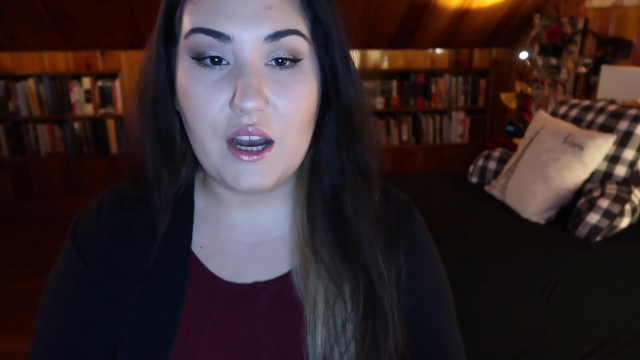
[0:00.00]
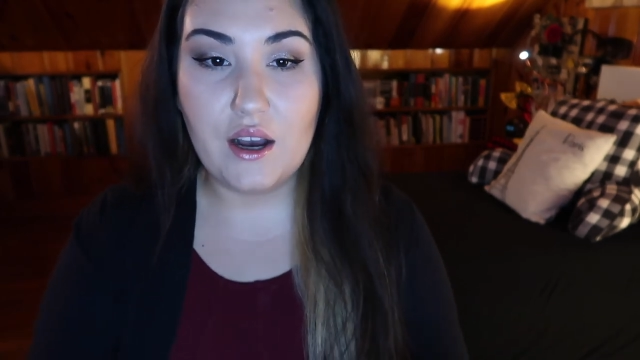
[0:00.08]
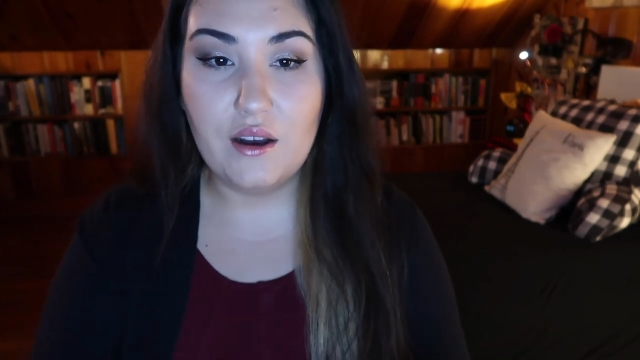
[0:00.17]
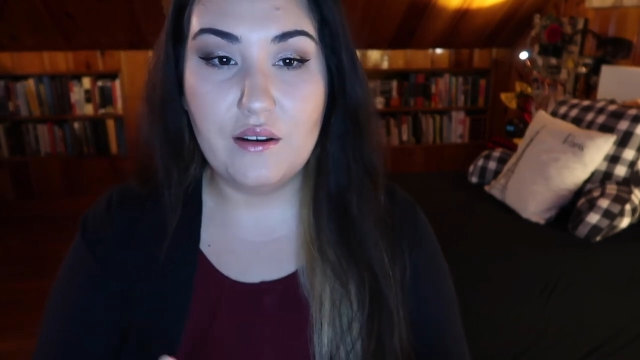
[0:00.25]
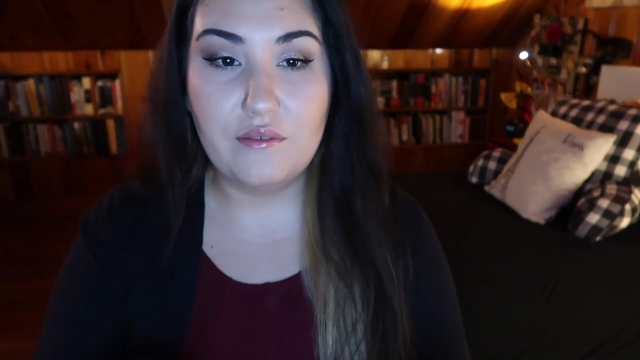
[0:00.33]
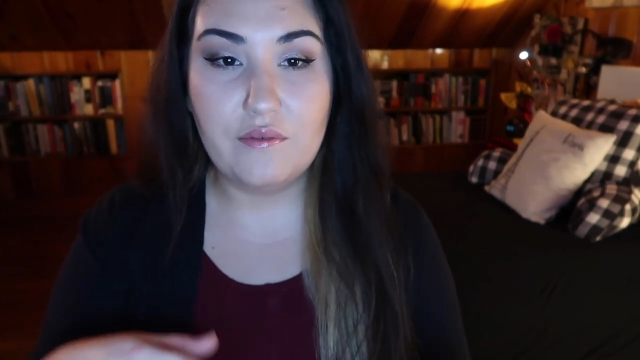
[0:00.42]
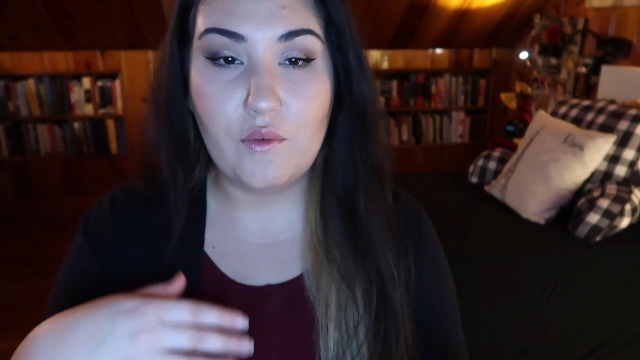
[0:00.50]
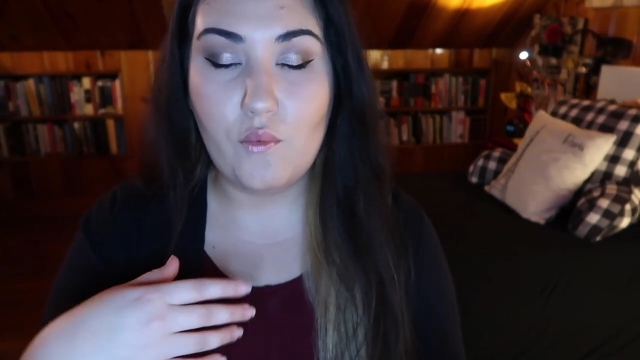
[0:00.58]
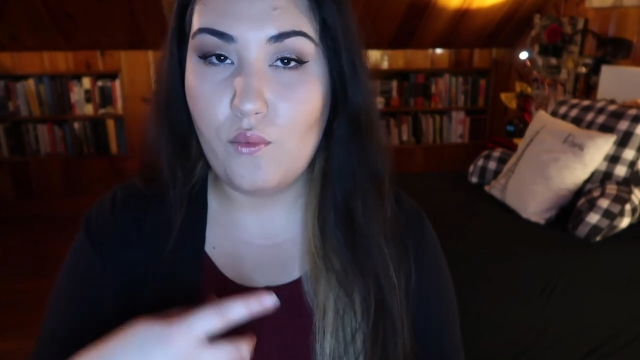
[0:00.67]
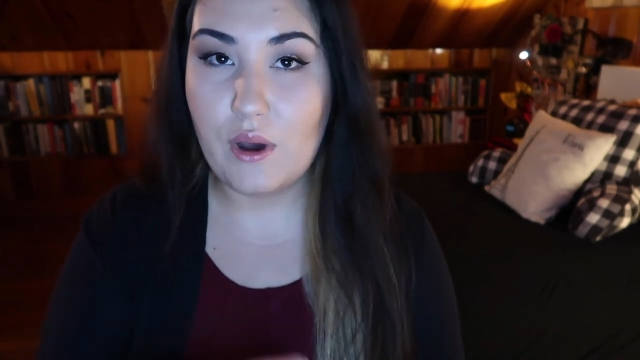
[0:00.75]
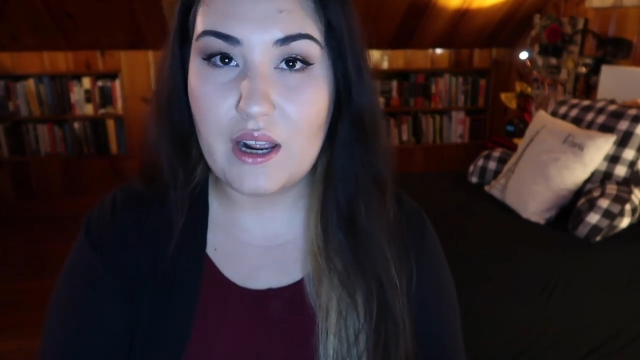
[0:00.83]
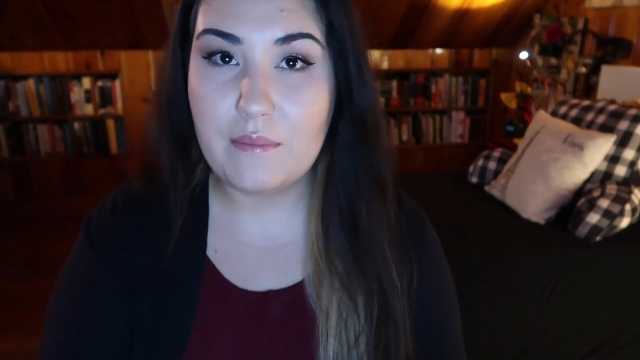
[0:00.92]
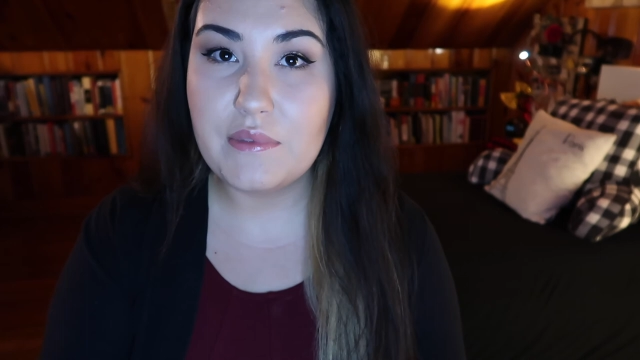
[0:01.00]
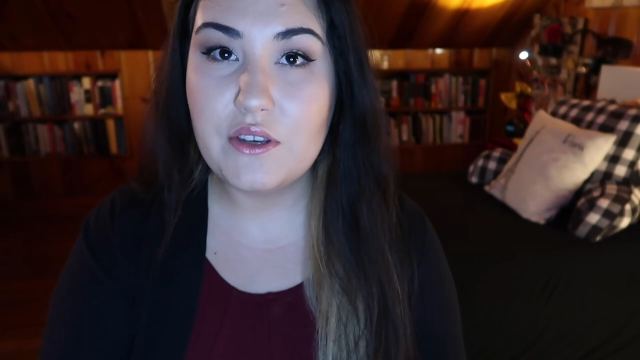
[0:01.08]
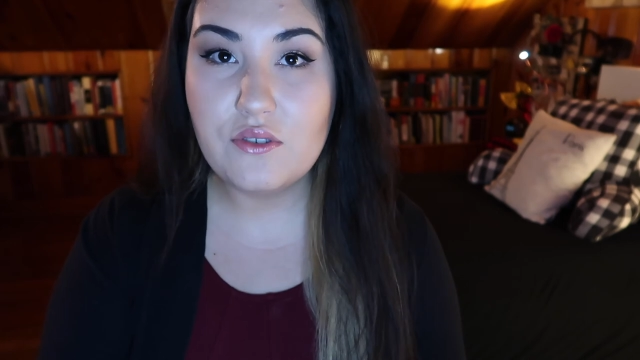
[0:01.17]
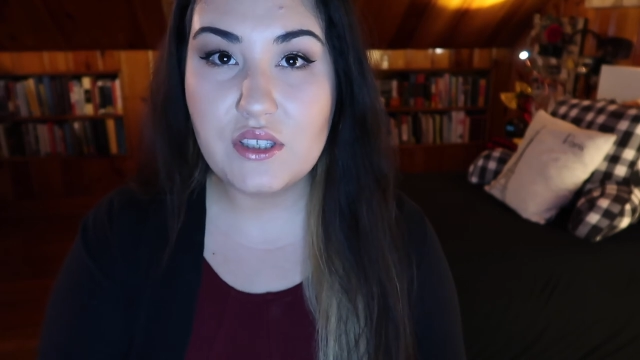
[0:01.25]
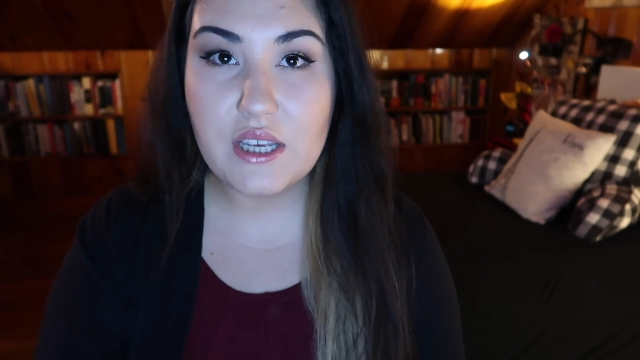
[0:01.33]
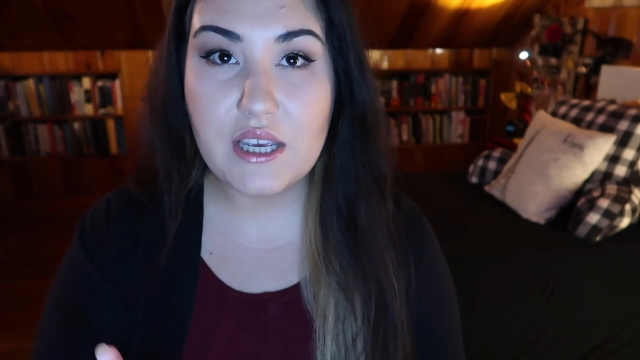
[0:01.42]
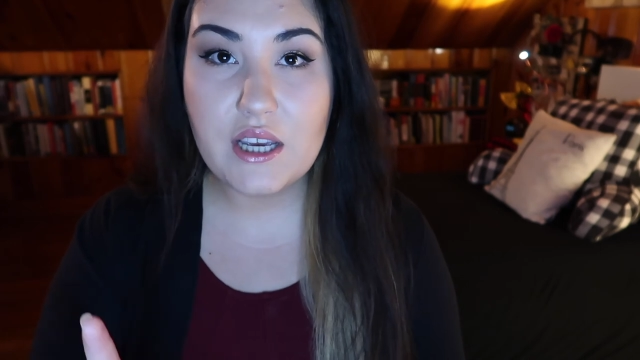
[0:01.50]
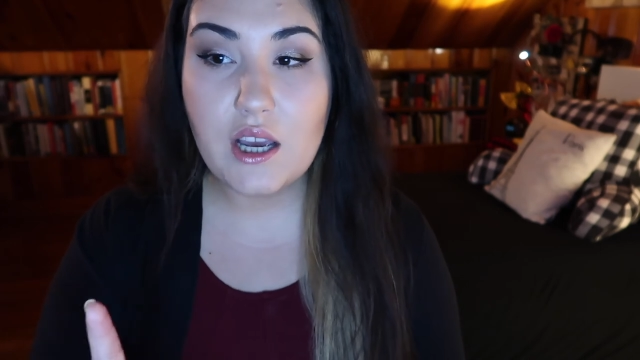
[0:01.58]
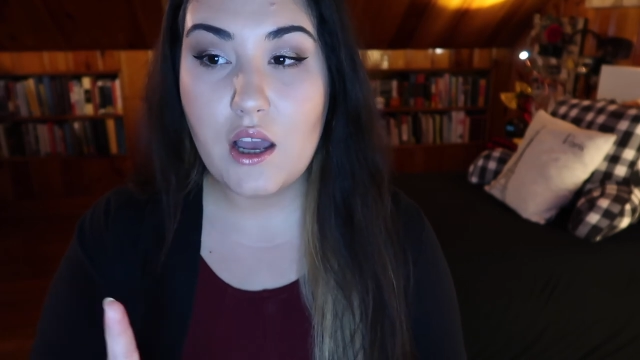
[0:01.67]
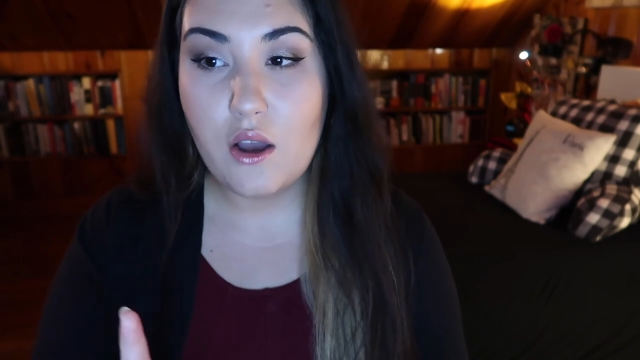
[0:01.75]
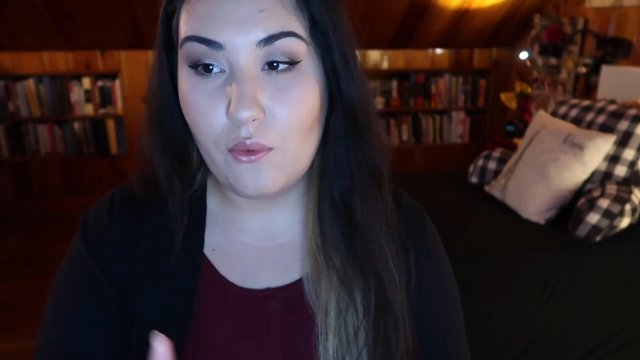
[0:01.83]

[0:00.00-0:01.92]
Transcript: of what I'm using,